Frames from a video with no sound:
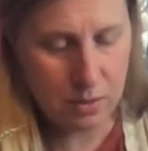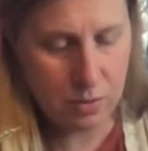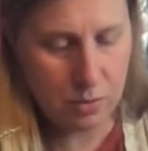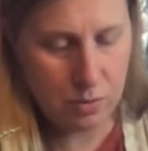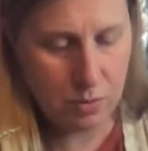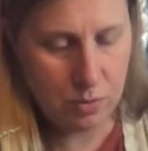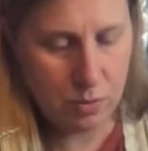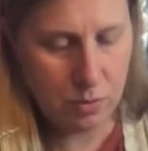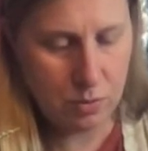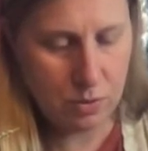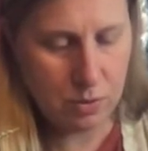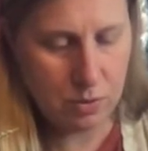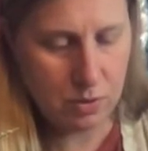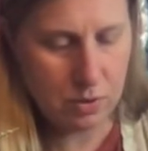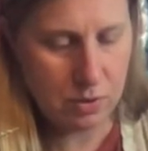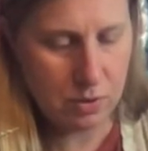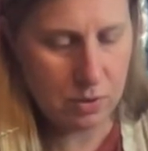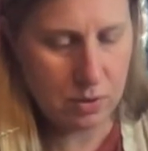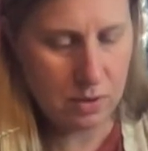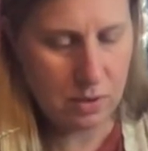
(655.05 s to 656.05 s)
Woo.
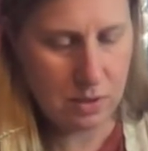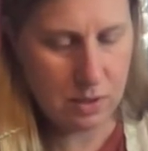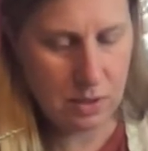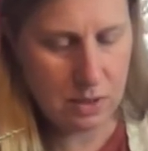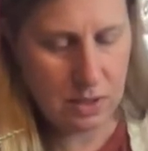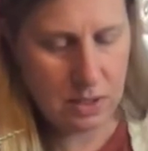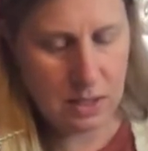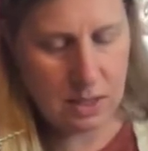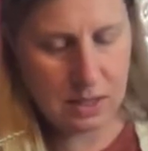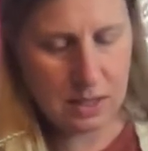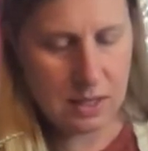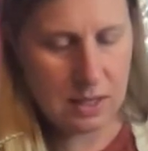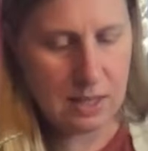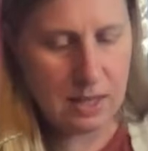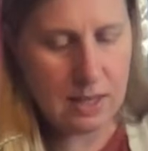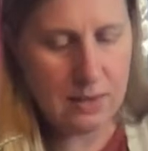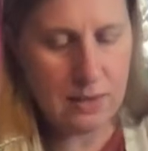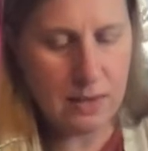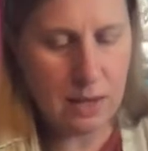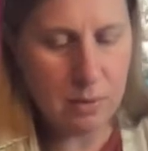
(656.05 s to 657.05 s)

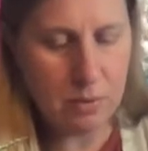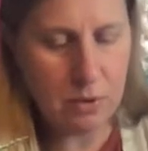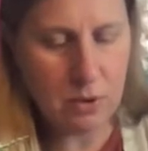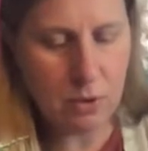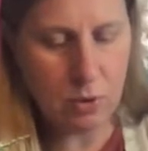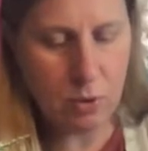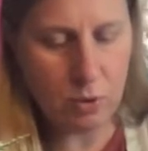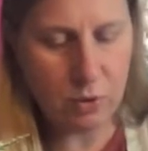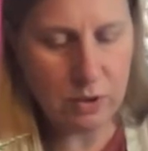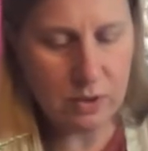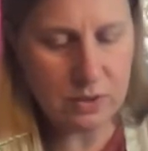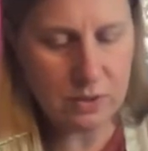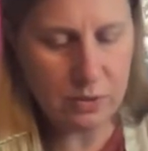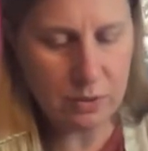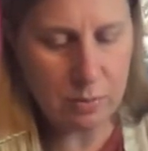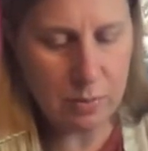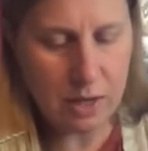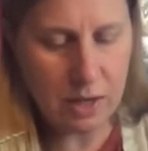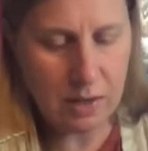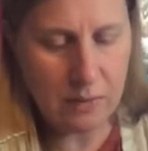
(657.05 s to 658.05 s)
And then I'm going to hold this for
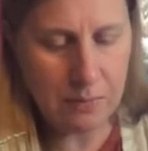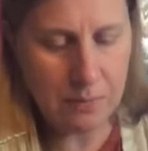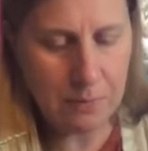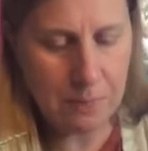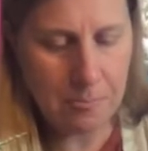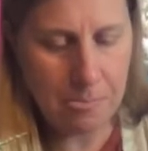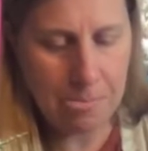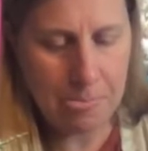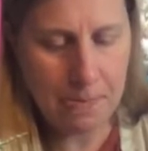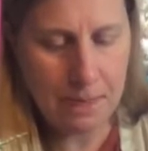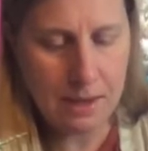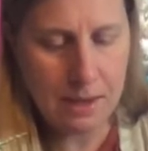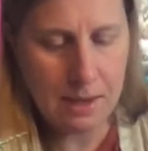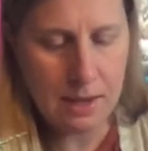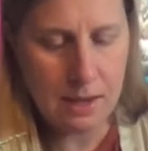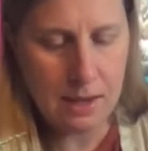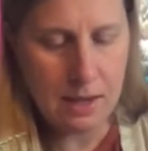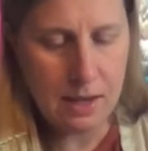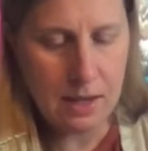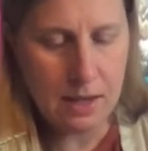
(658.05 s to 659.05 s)
a minute.
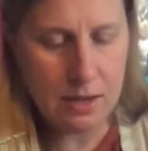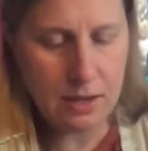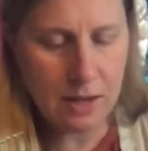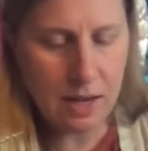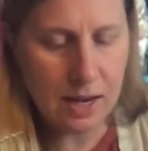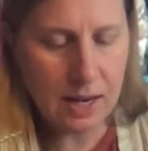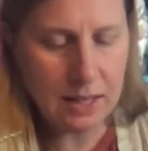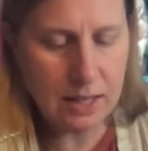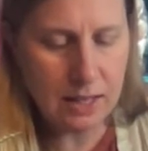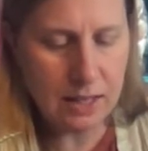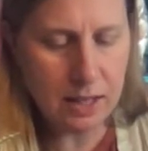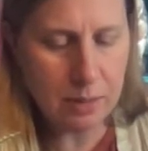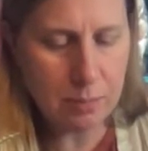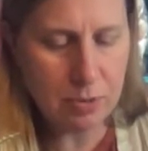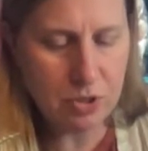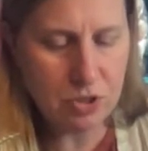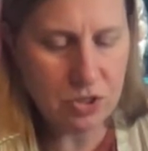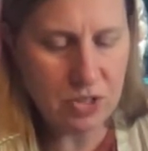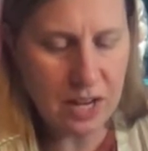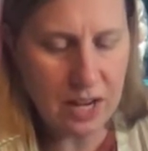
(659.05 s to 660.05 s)
You kind of got to
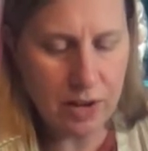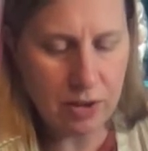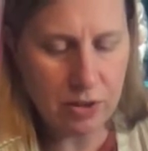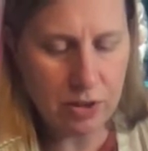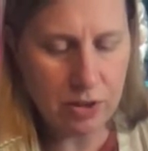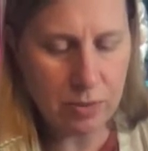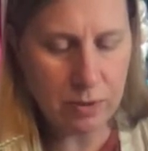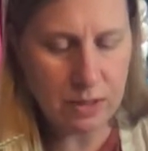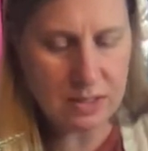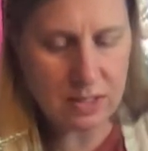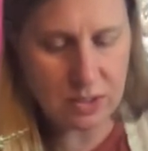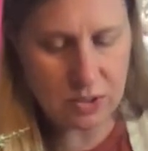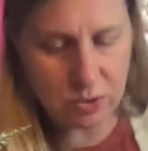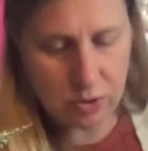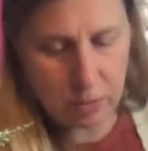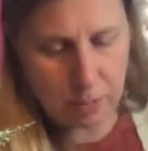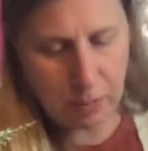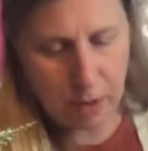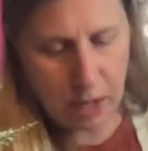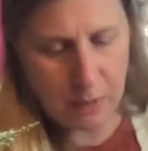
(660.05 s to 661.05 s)
push down, otherwise it sort
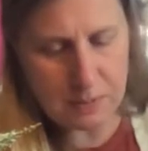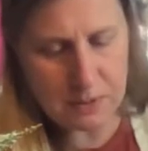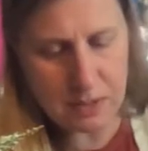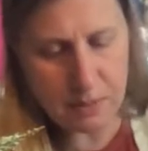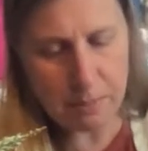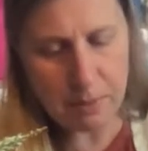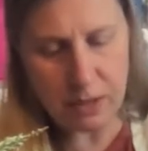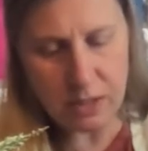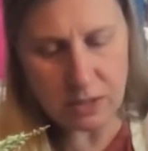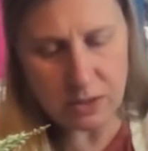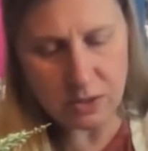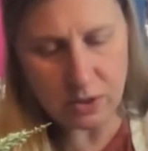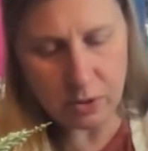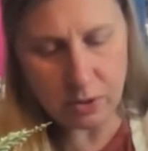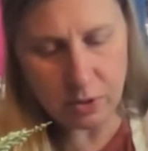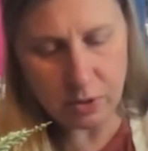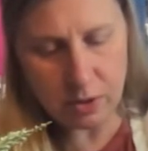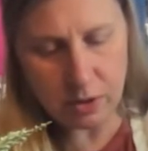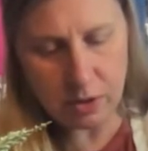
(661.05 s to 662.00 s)
of pops up on its own.